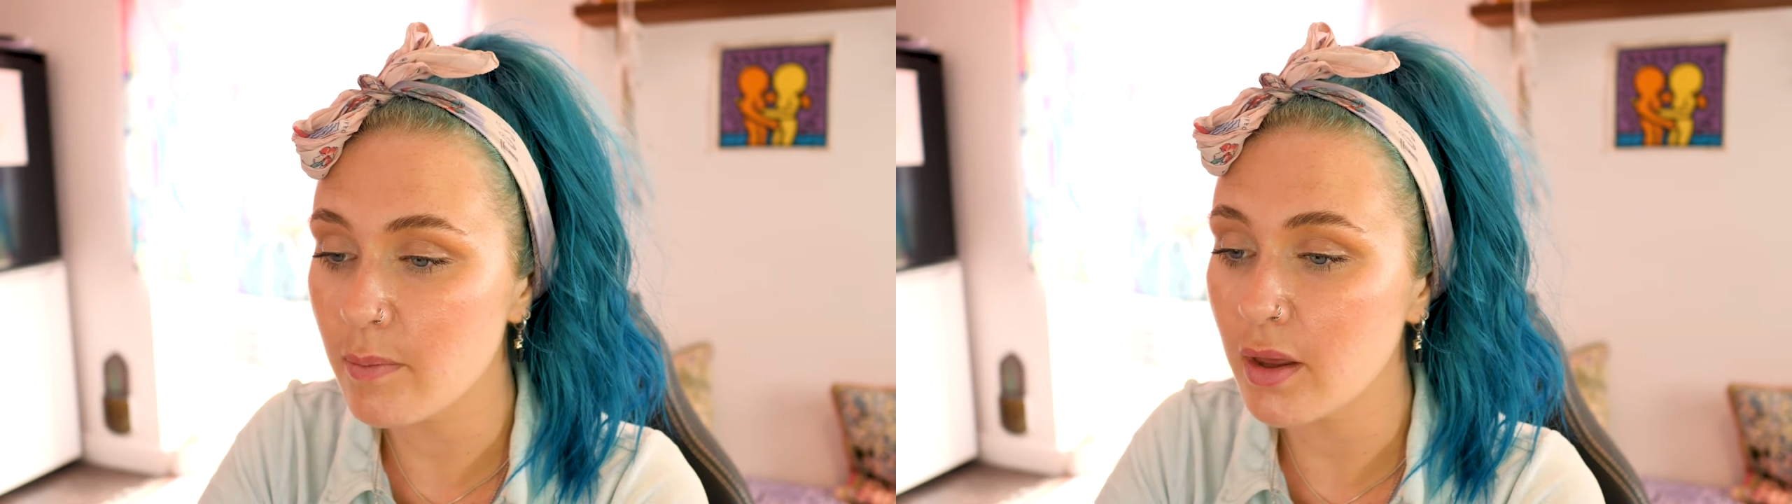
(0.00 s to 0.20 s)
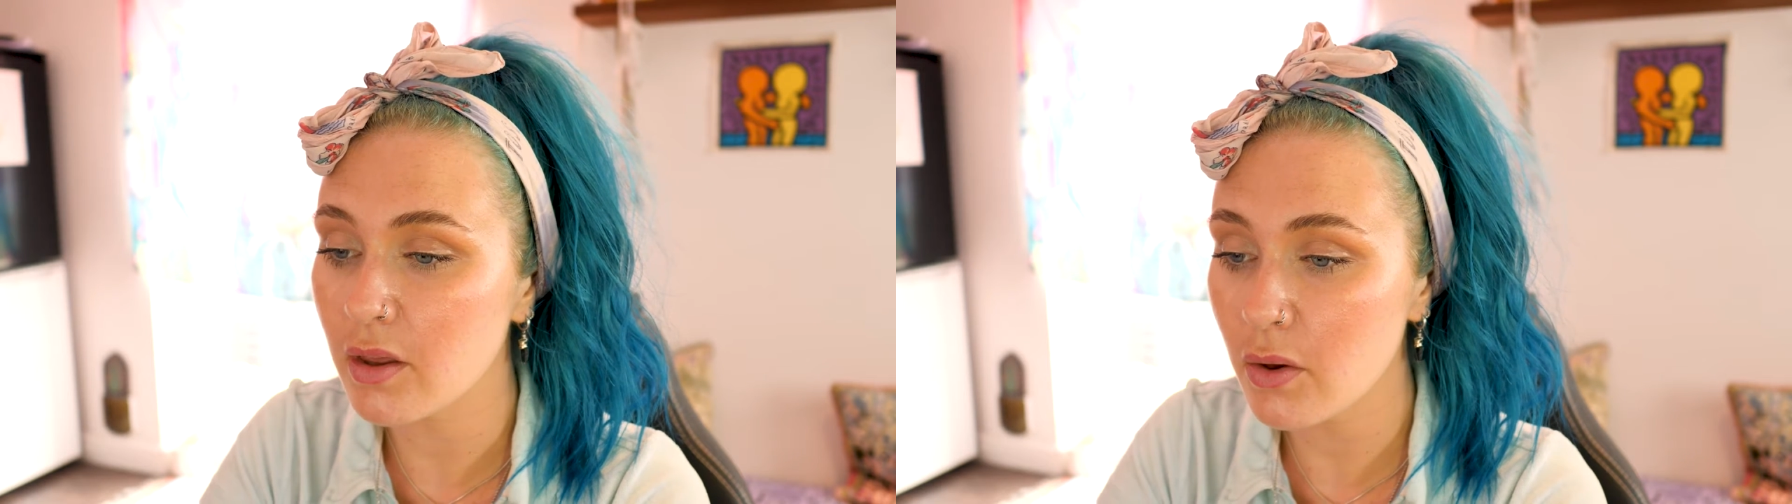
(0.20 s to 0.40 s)

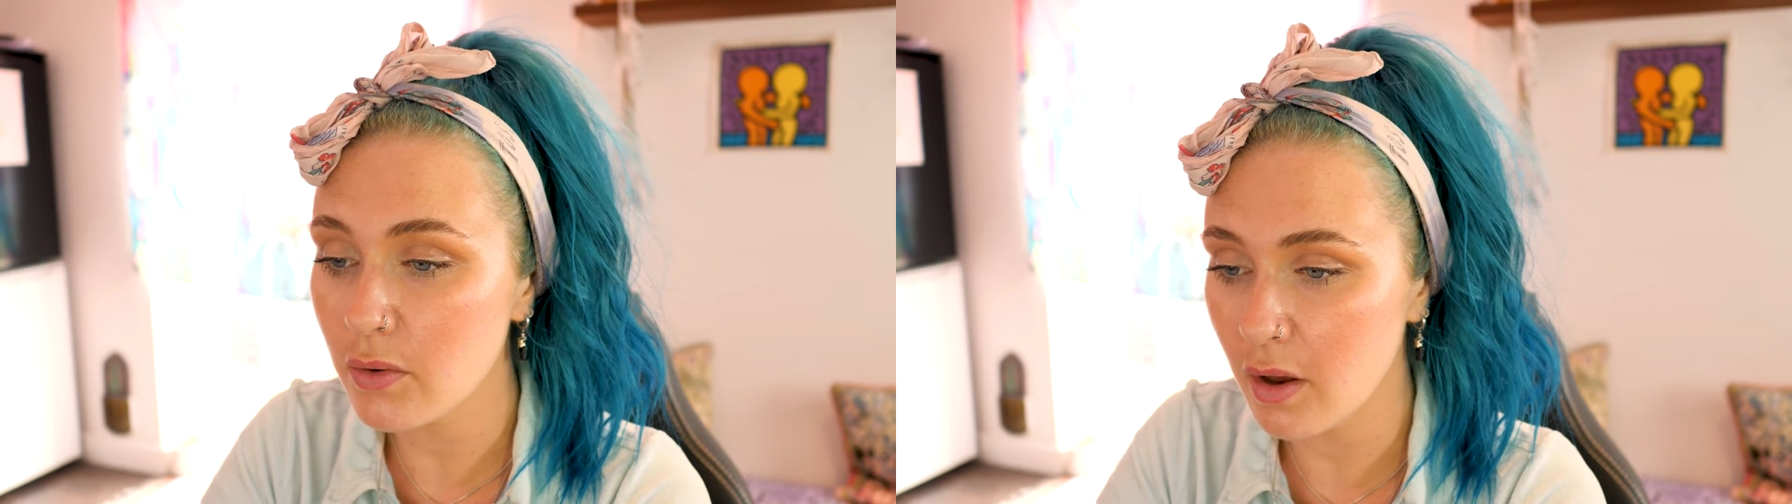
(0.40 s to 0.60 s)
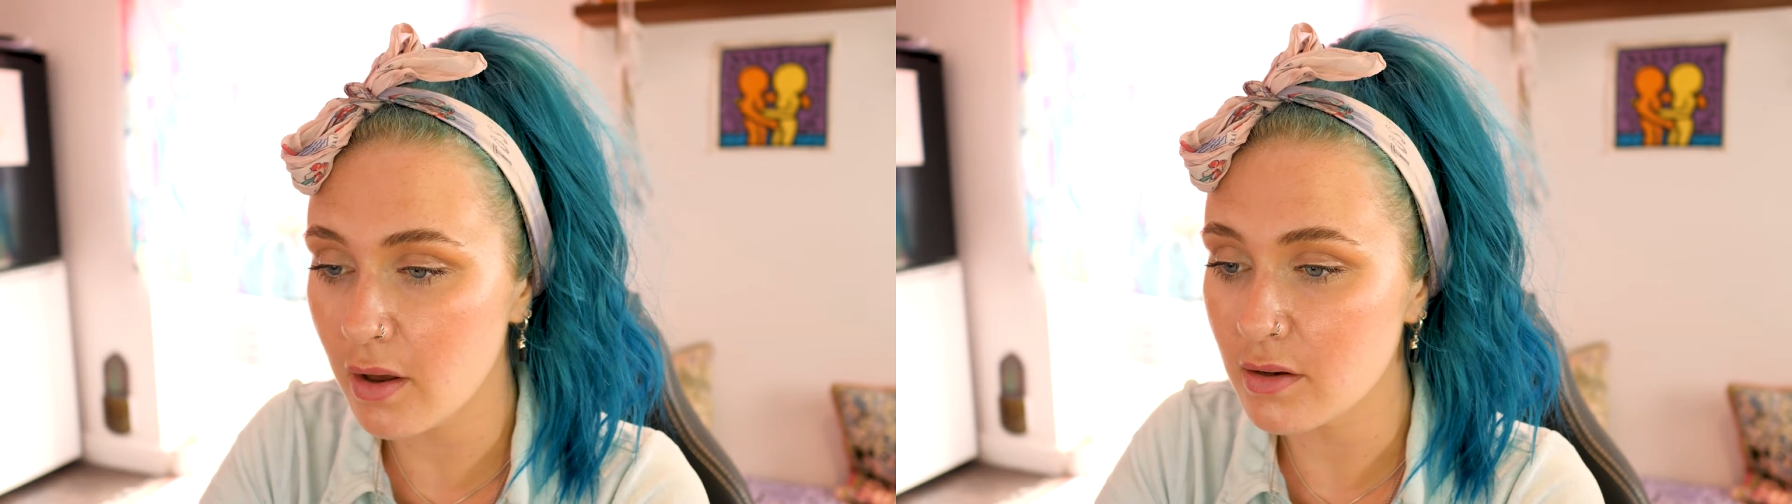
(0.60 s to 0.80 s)
by
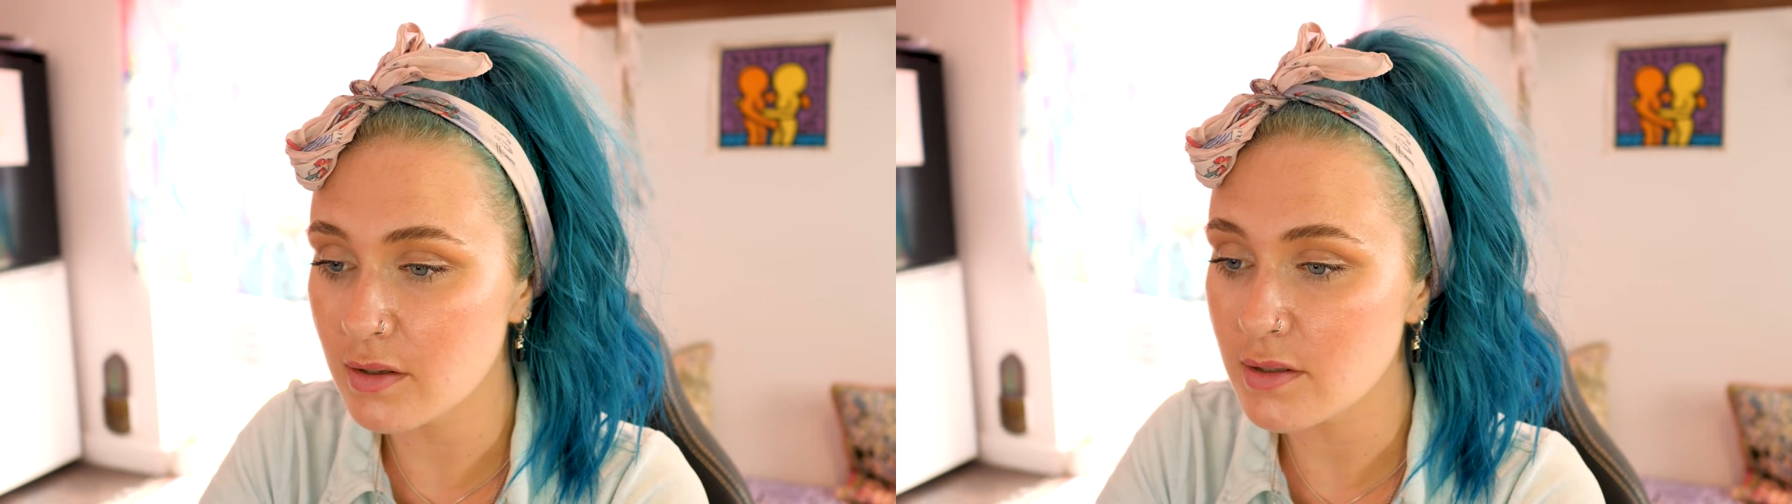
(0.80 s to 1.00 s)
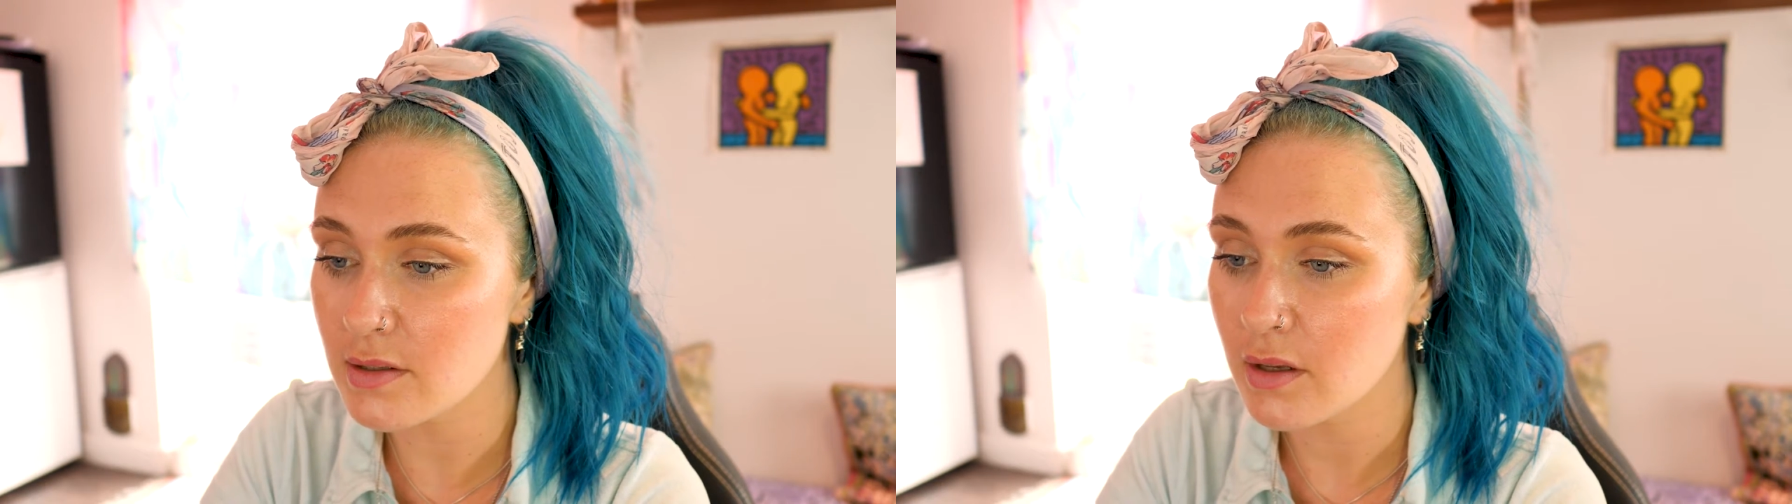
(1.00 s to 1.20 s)
goat
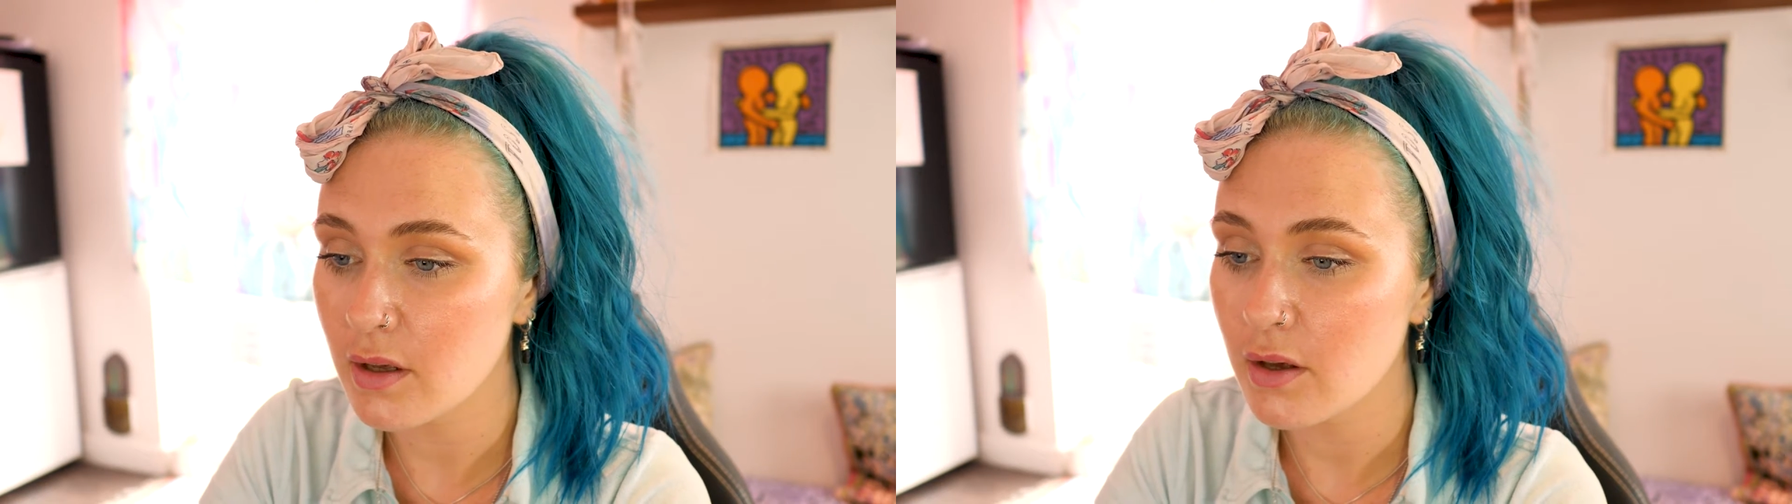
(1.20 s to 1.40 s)
herders,